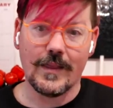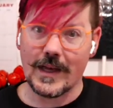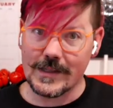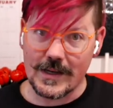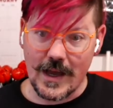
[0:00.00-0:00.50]

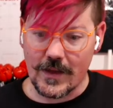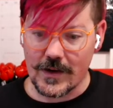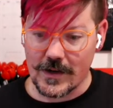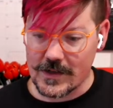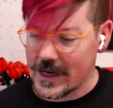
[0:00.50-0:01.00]
That's
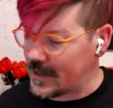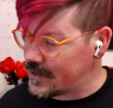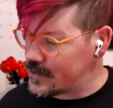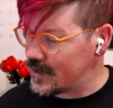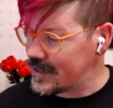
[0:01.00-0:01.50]
another
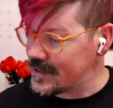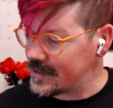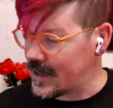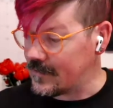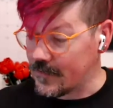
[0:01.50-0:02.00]
challenge with
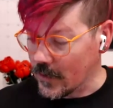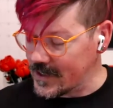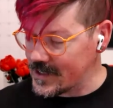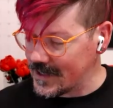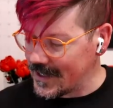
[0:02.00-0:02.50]
this,
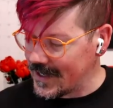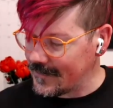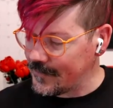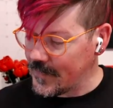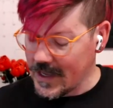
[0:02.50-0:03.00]

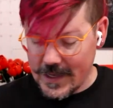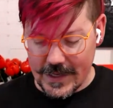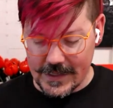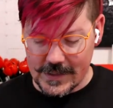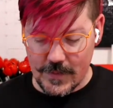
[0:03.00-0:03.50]
unfortunately,
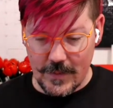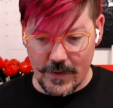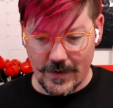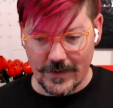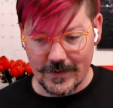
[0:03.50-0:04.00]
is
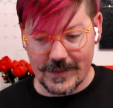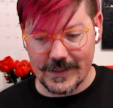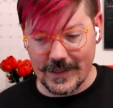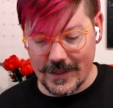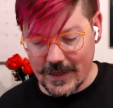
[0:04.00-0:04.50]
people
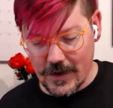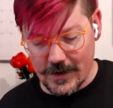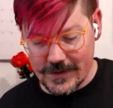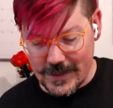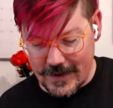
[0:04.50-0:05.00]
stealing
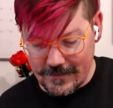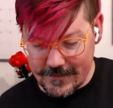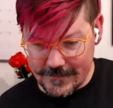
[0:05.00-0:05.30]
your stuff,